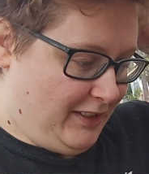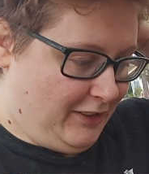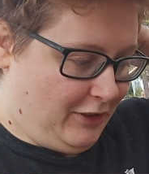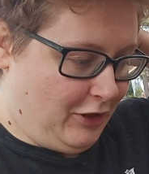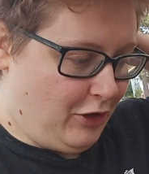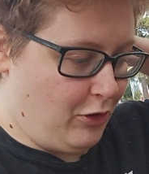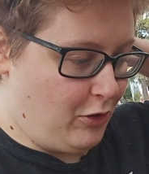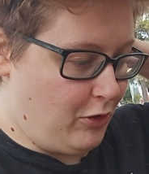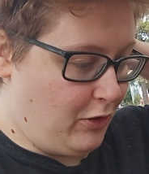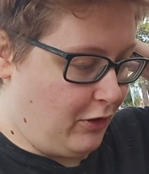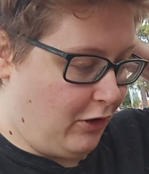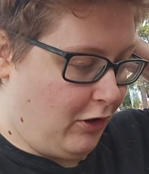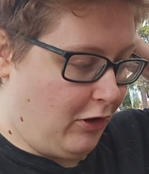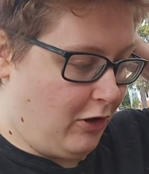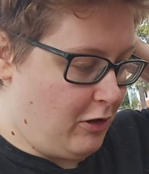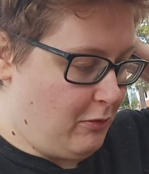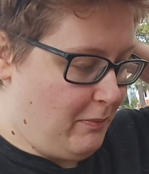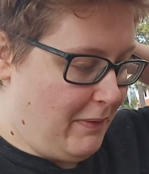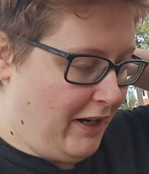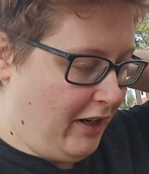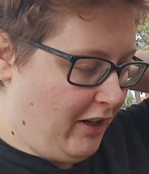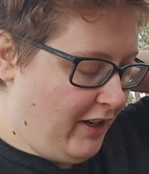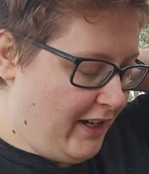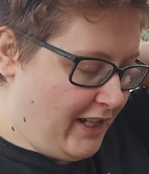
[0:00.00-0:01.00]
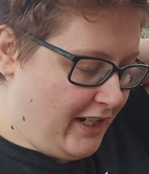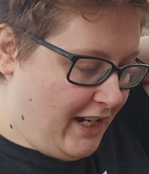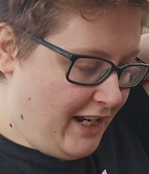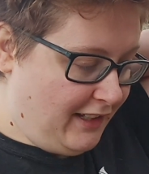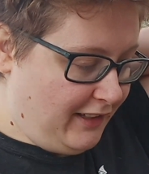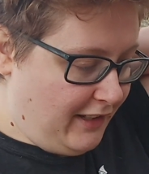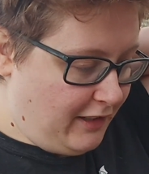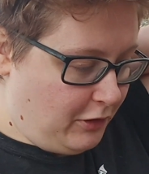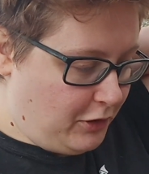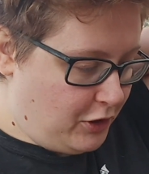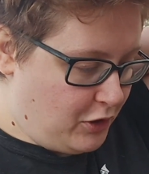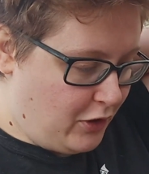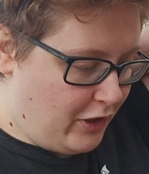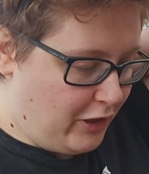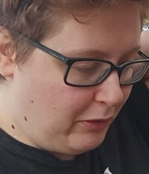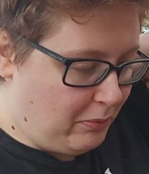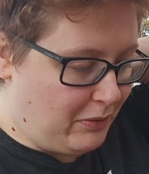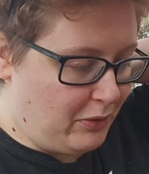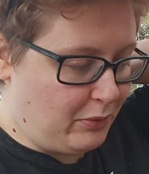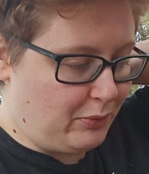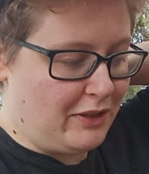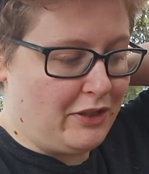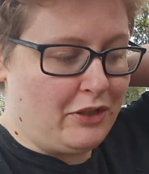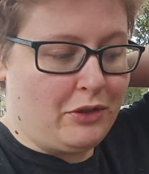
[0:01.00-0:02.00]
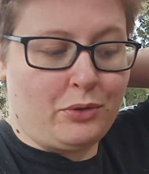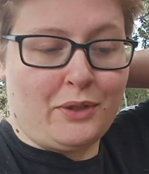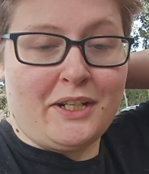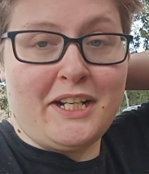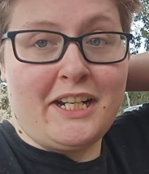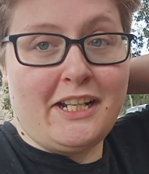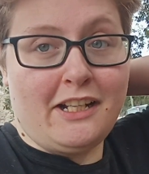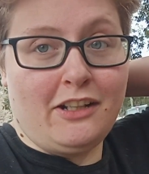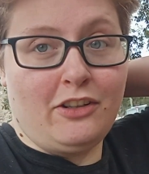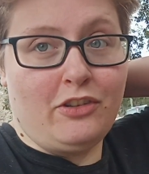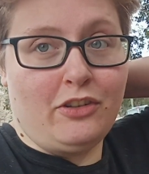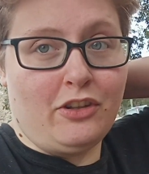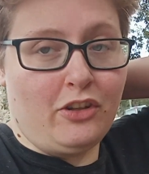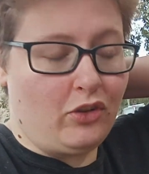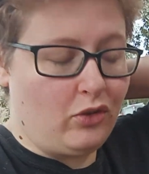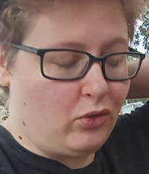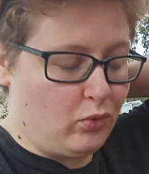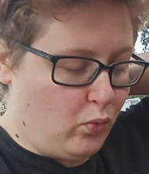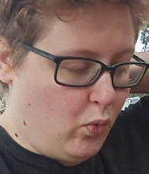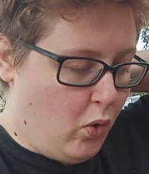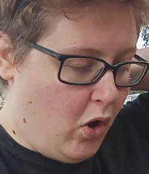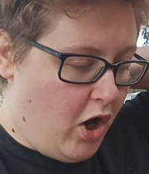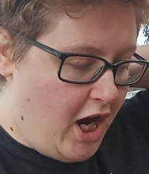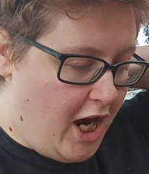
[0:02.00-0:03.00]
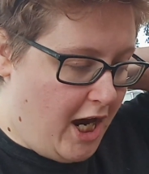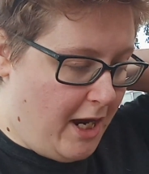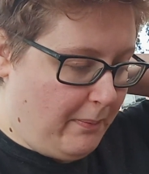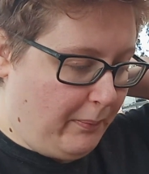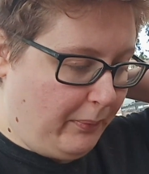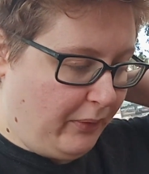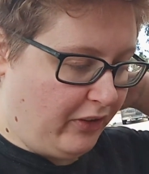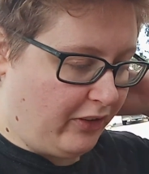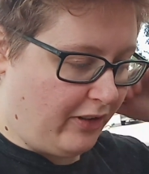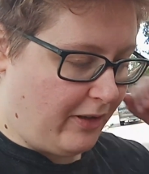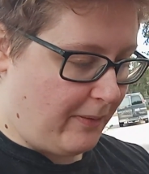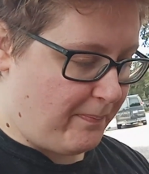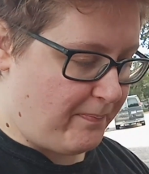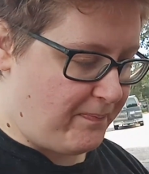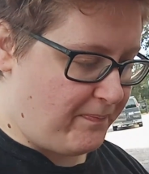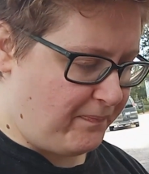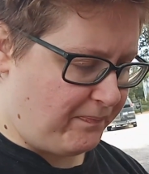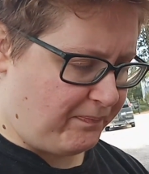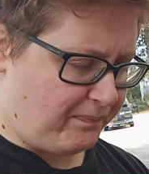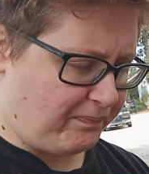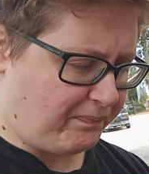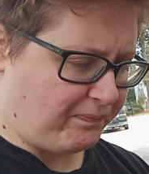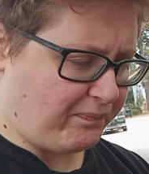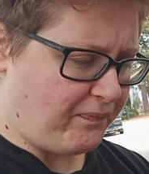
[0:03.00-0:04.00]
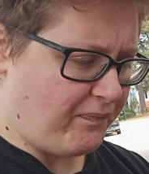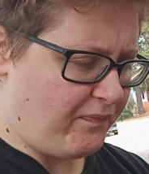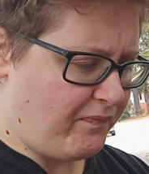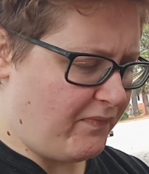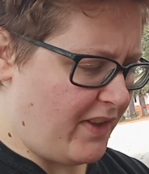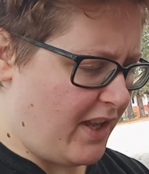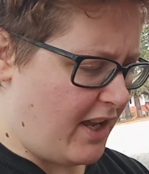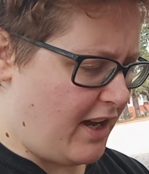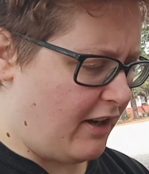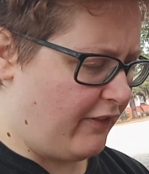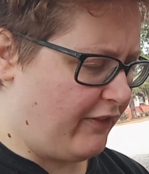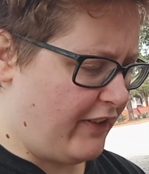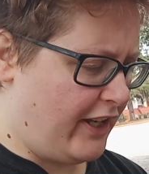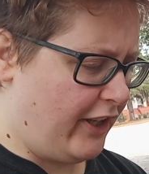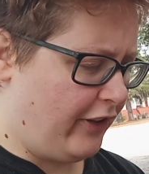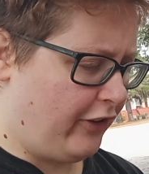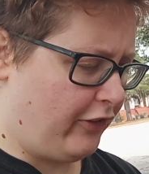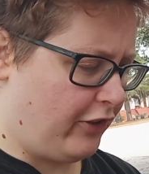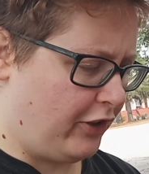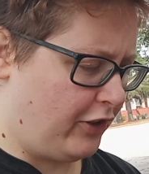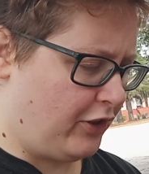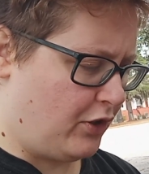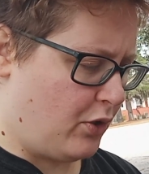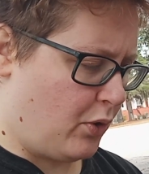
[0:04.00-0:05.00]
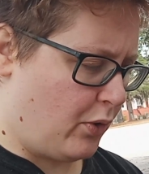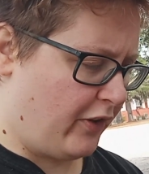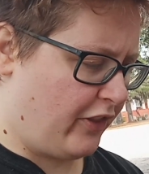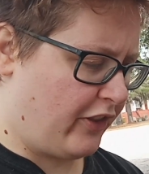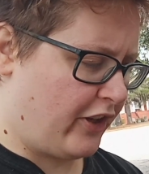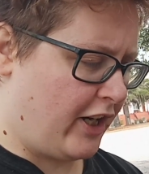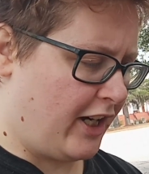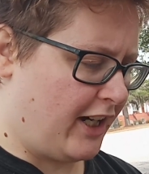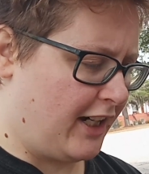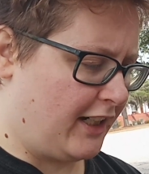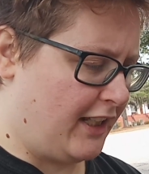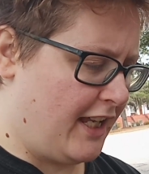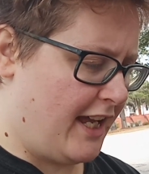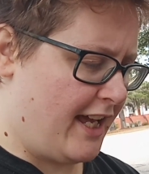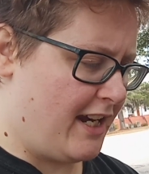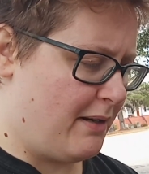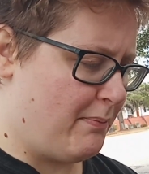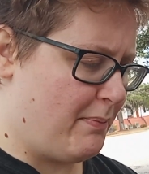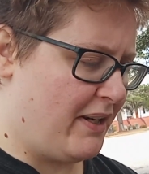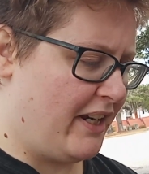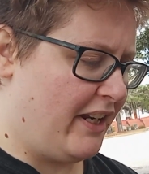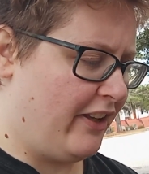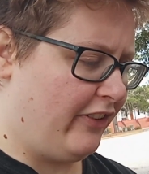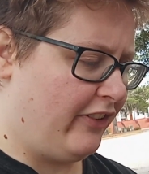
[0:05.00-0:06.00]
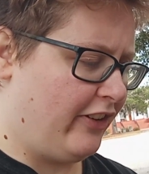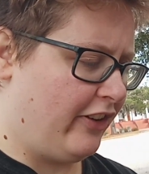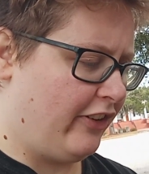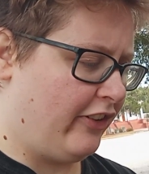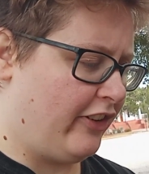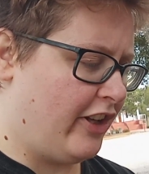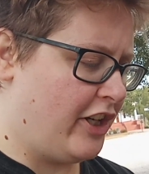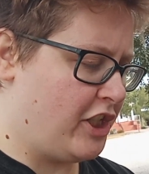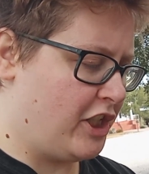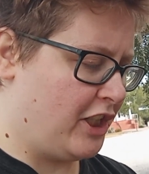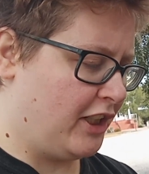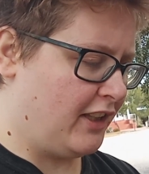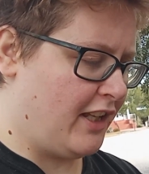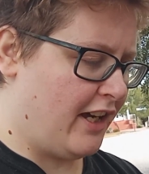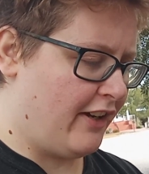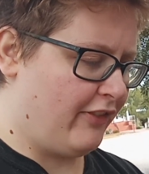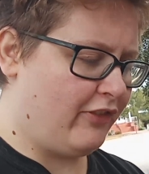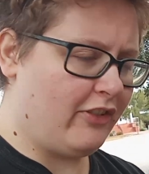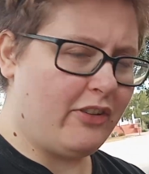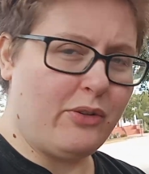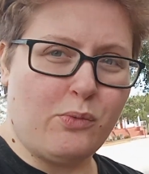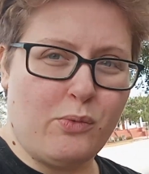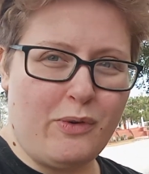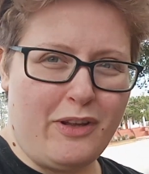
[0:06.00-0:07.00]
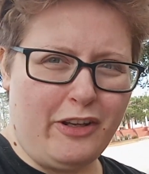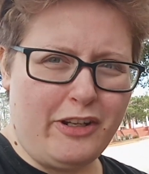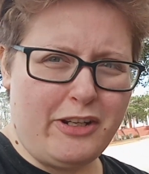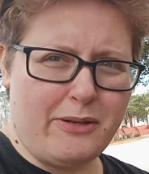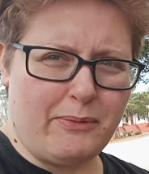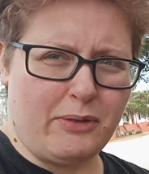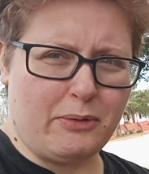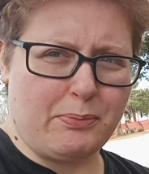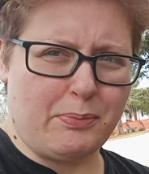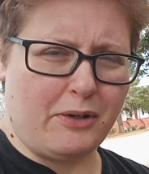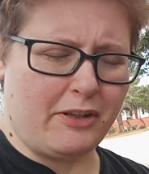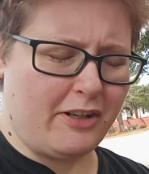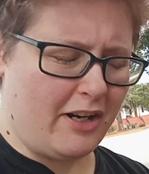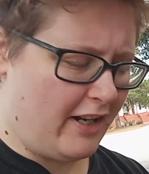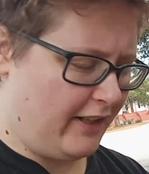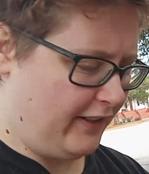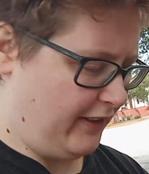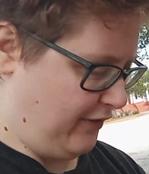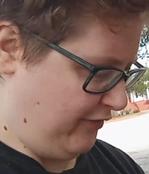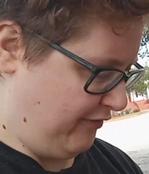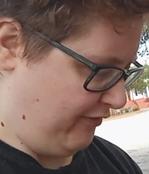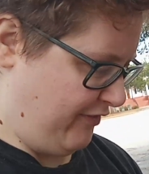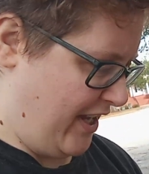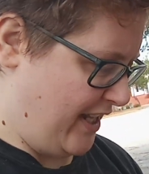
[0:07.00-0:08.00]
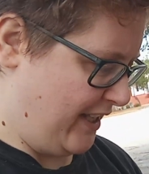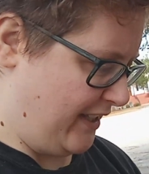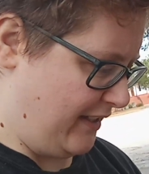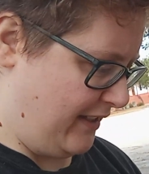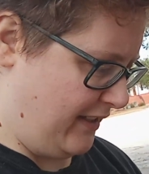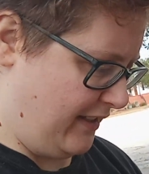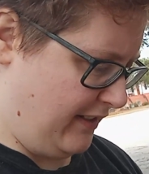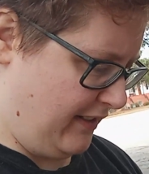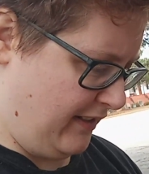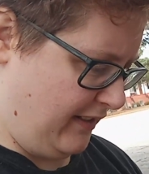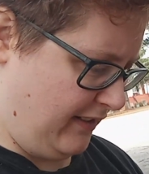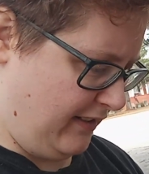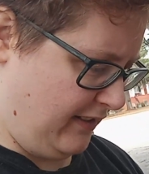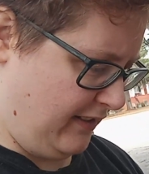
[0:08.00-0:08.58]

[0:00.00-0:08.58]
Colonel Marion had little choice but to retreat into the swamps of eastern North Carolina, but his decision left Williamsburg undefended.